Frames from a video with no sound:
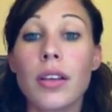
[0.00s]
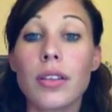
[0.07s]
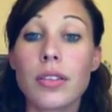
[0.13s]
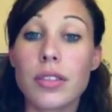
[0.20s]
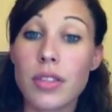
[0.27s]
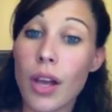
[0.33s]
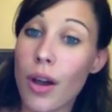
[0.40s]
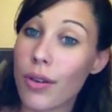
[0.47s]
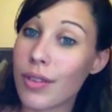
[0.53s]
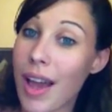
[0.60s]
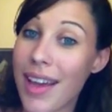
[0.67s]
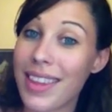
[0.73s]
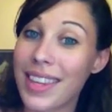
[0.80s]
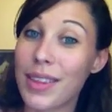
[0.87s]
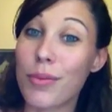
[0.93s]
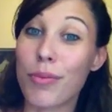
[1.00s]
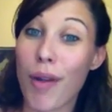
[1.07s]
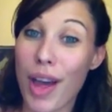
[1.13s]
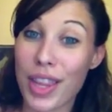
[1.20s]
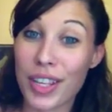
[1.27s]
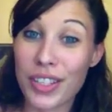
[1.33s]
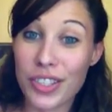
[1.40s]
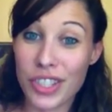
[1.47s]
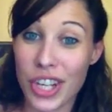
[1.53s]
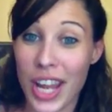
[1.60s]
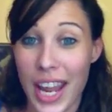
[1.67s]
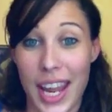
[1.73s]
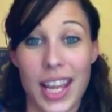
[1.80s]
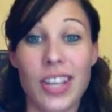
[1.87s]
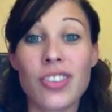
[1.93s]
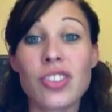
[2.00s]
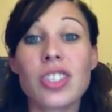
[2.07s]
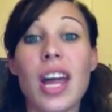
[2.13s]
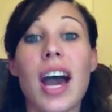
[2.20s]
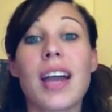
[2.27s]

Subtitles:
So now that the weather's changed,